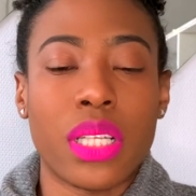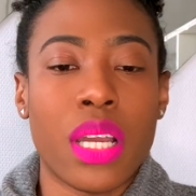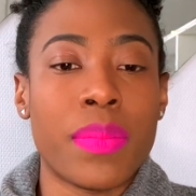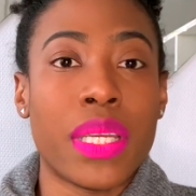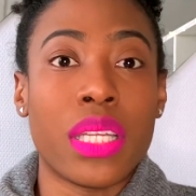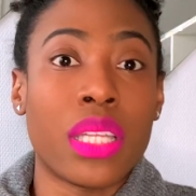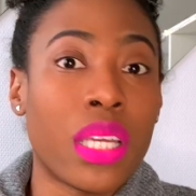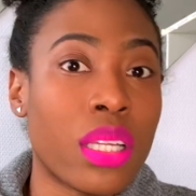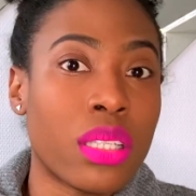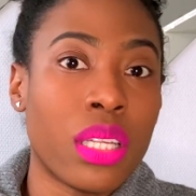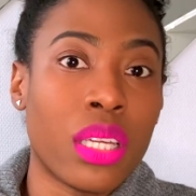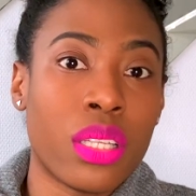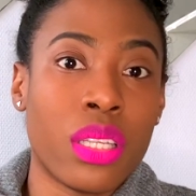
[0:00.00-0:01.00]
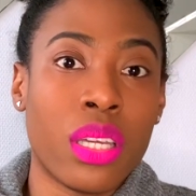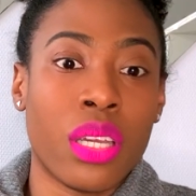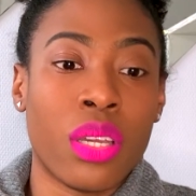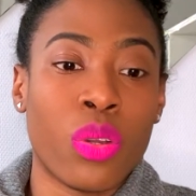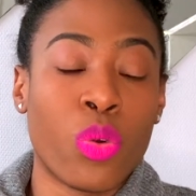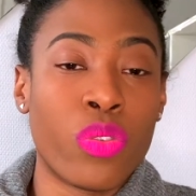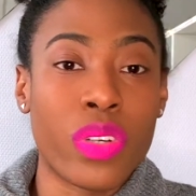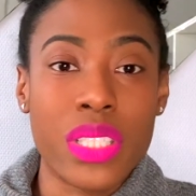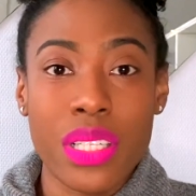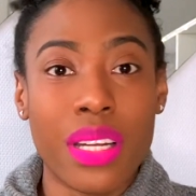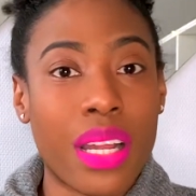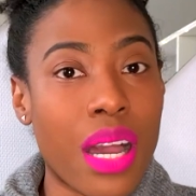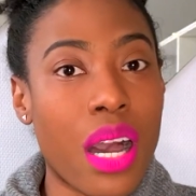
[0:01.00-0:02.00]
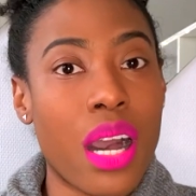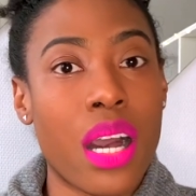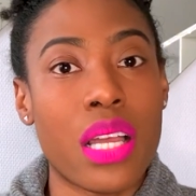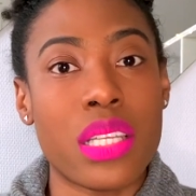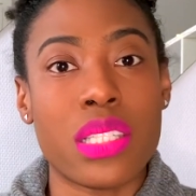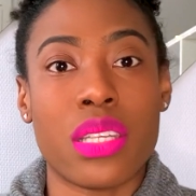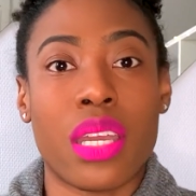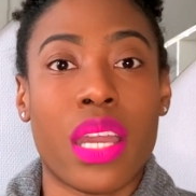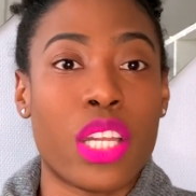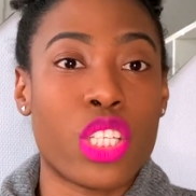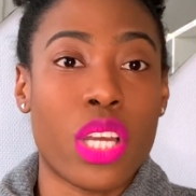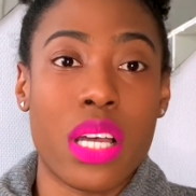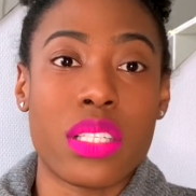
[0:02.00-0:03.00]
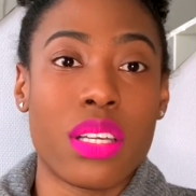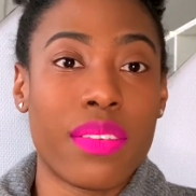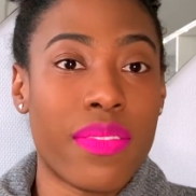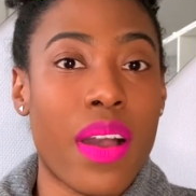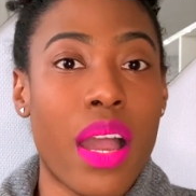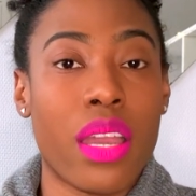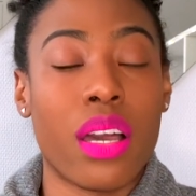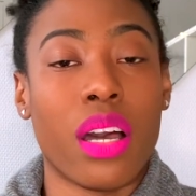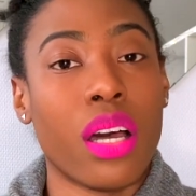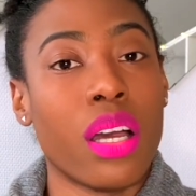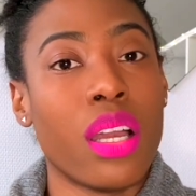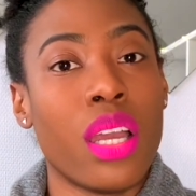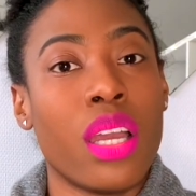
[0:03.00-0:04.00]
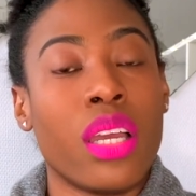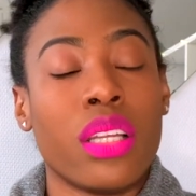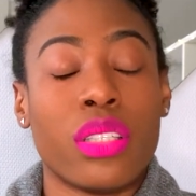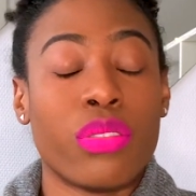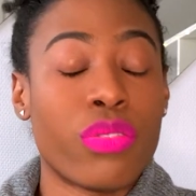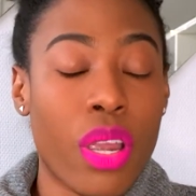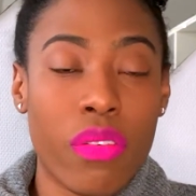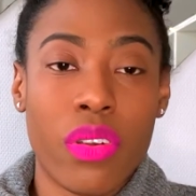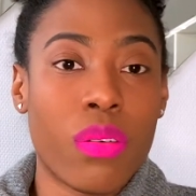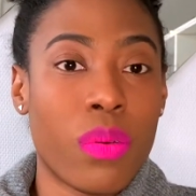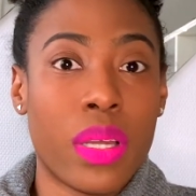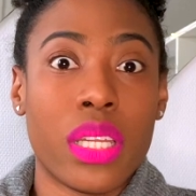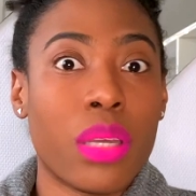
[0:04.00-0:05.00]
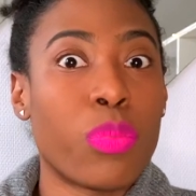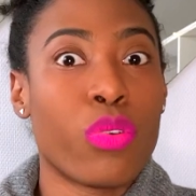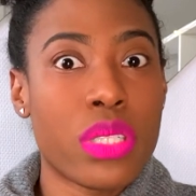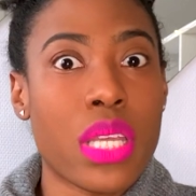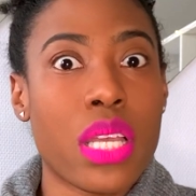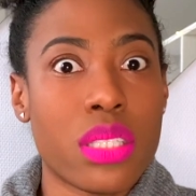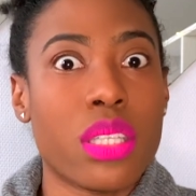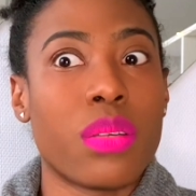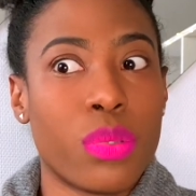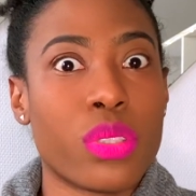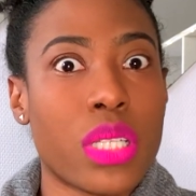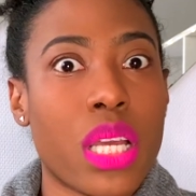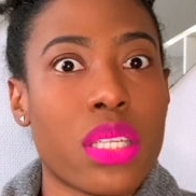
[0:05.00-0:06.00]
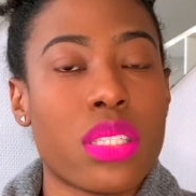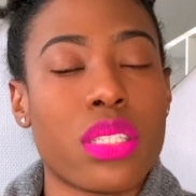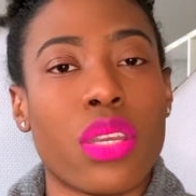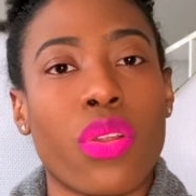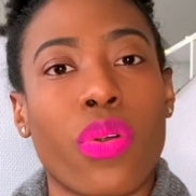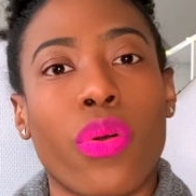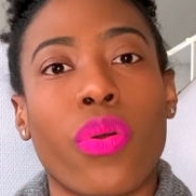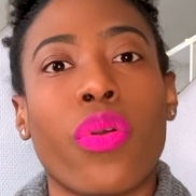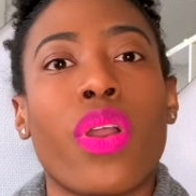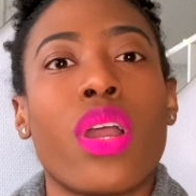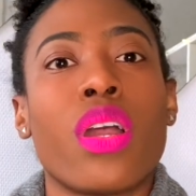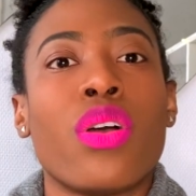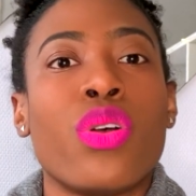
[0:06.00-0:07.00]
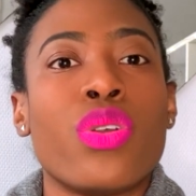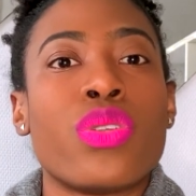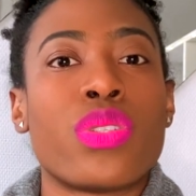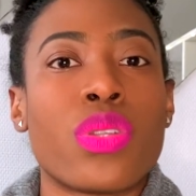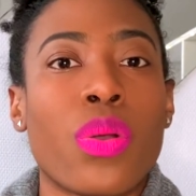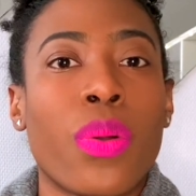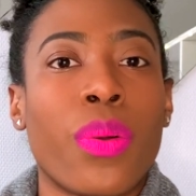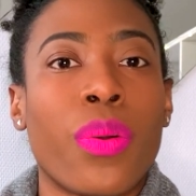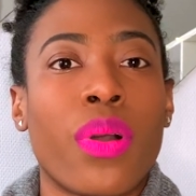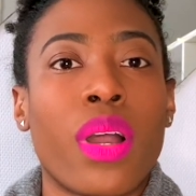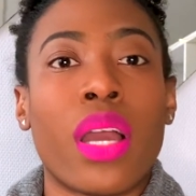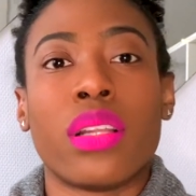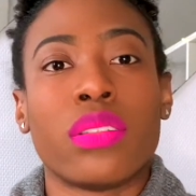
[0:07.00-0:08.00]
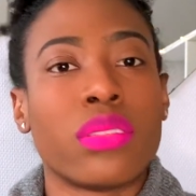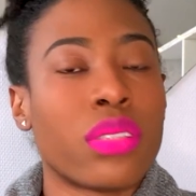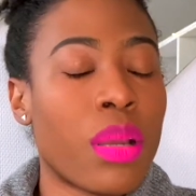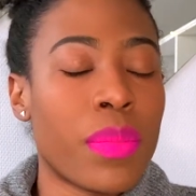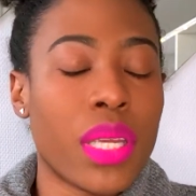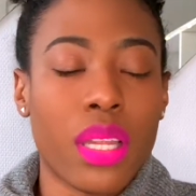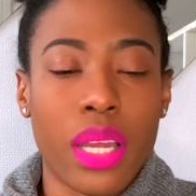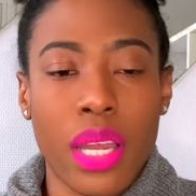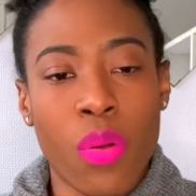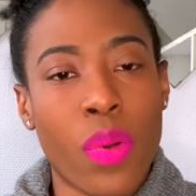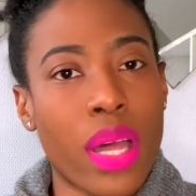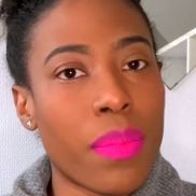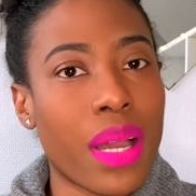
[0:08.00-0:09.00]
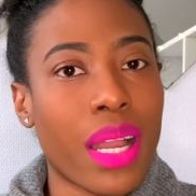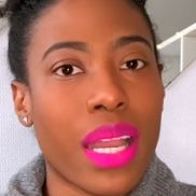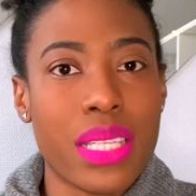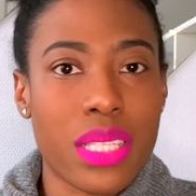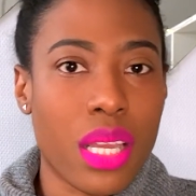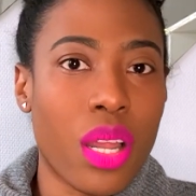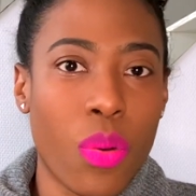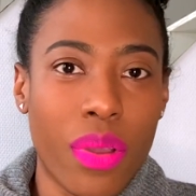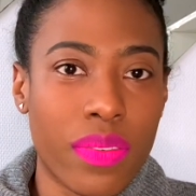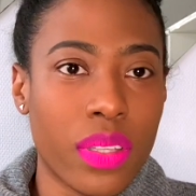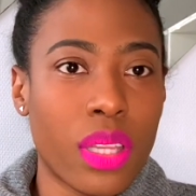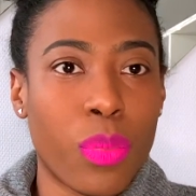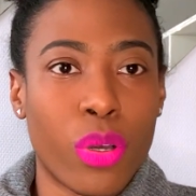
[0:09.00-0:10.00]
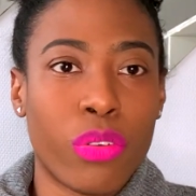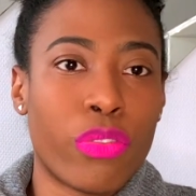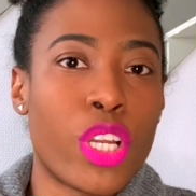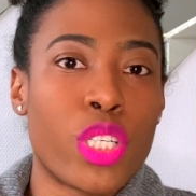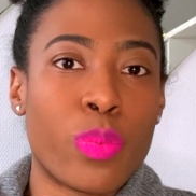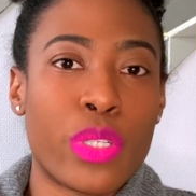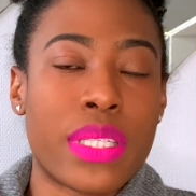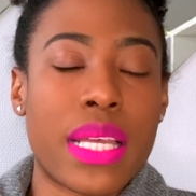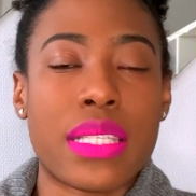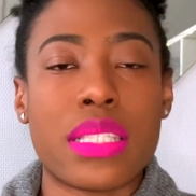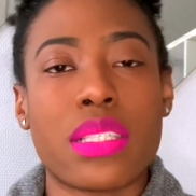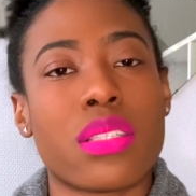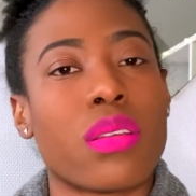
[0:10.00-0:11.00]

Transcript: I mean, they overturn cars, they catch cars on fire. When they protest, you know. So, and I mean, like a while back I said how I feel about French protests.